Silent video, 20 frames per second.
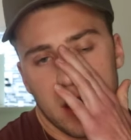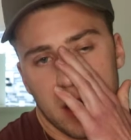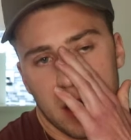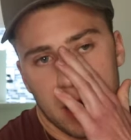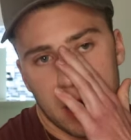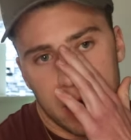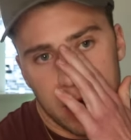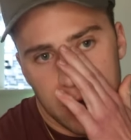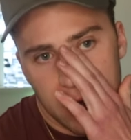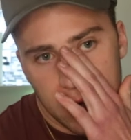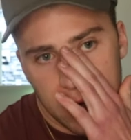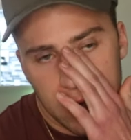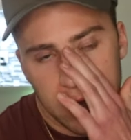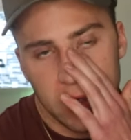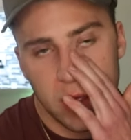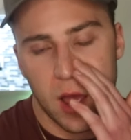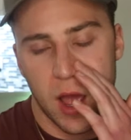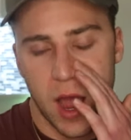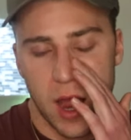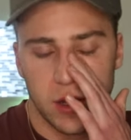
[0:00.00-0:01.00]

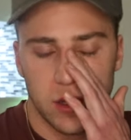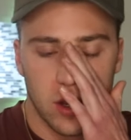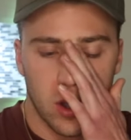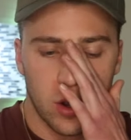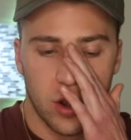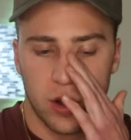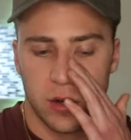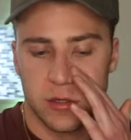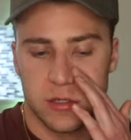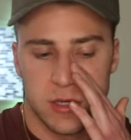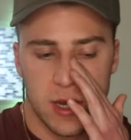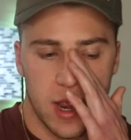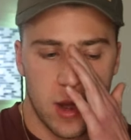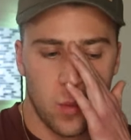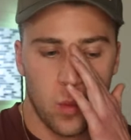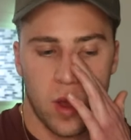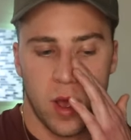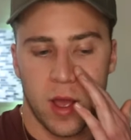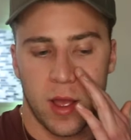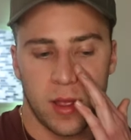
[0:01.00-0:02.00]
I don't
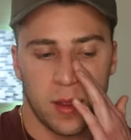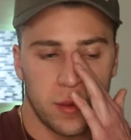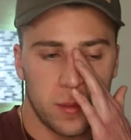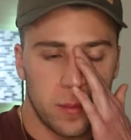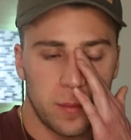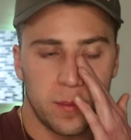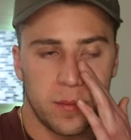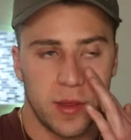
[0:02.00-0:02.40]
understand why.